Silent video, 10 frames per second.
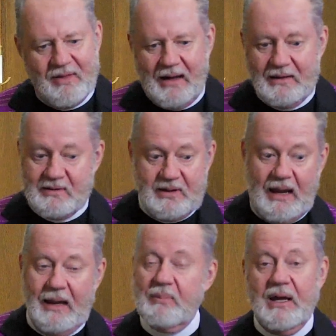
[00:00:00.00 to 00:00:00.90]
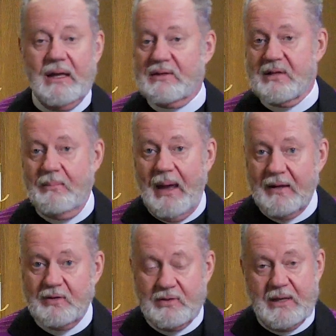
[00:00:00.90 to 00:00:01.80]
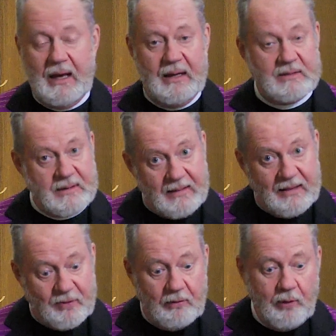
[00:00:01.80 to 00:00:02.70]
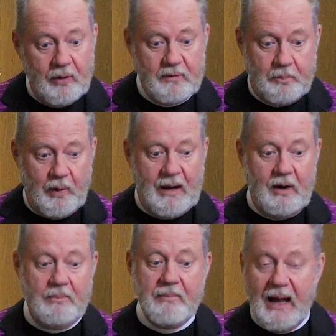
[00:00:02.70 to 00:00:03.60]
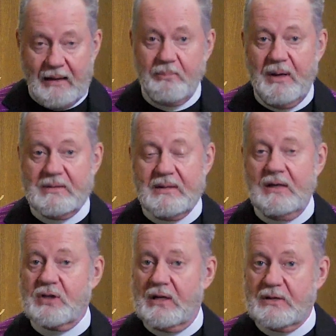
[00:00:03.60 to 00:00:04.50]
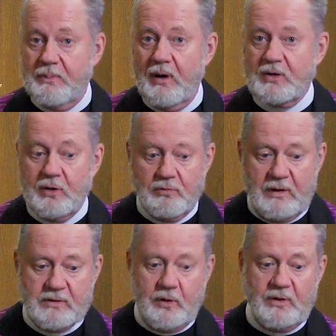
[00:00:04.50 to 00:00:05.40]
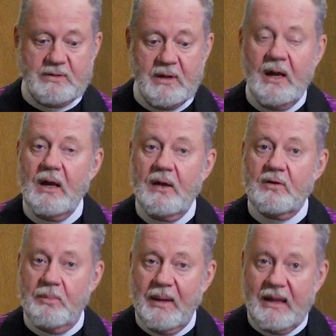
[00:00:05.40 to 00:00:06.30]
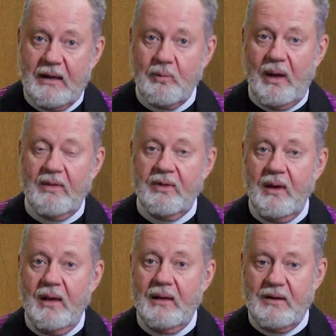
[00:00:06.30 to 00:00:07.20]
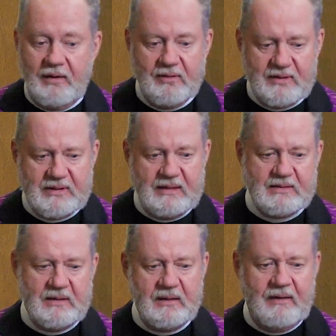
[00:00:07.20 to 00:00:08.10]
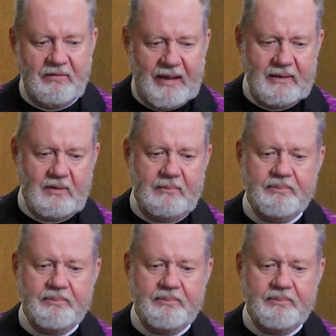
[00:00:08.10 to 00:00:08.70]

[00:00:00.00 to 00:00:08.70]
that it's time to get some exercise and that the Lord's Prayer might be such a spiritual resource to begin with during the season of Lent.